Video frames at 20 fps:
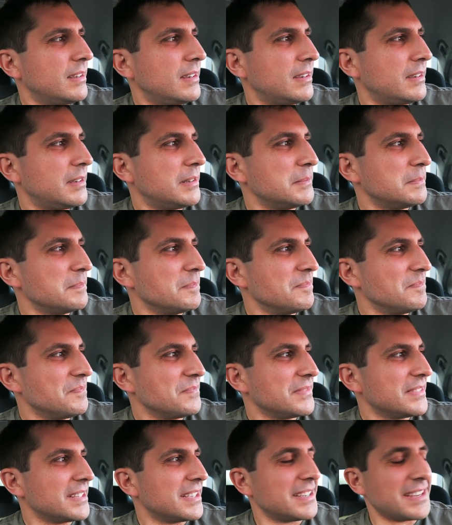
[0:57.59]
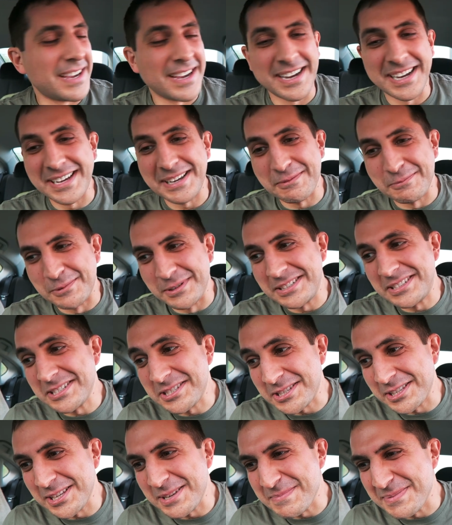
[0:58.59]
Um, I went
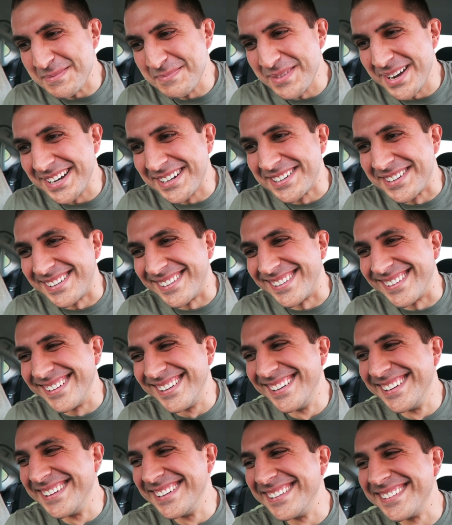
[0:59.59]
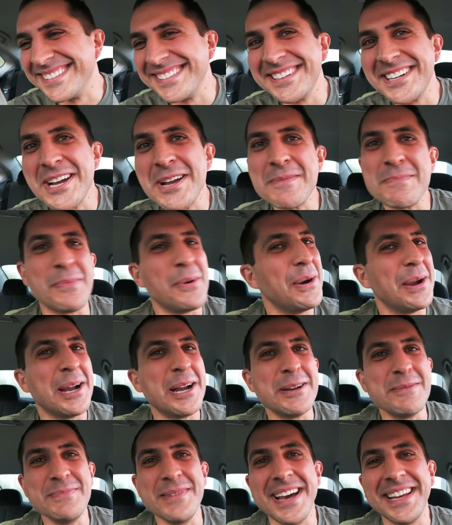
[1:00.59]
to sleep in my car. Boy,
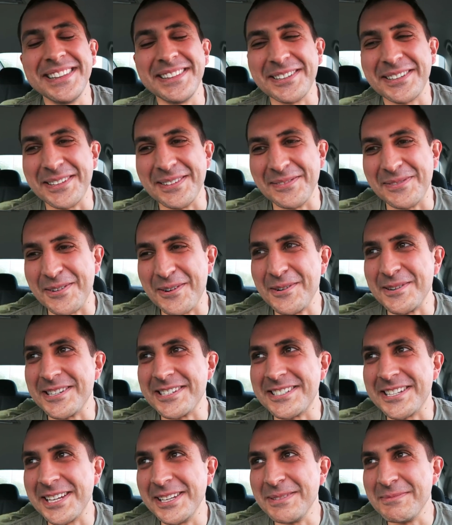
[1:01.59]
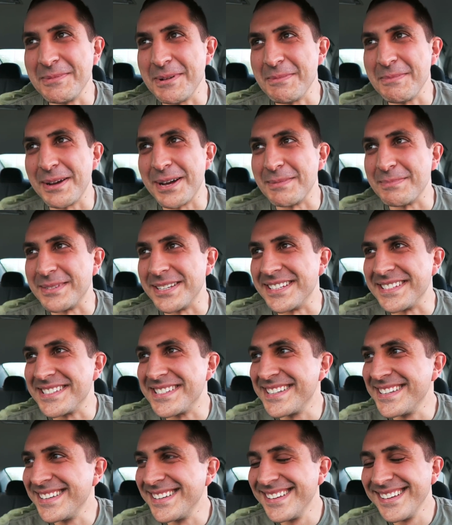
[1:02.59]
I am not looking forward to telling my mom
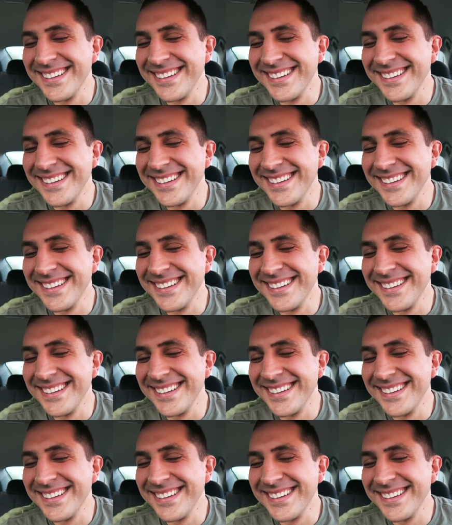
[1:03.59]
this.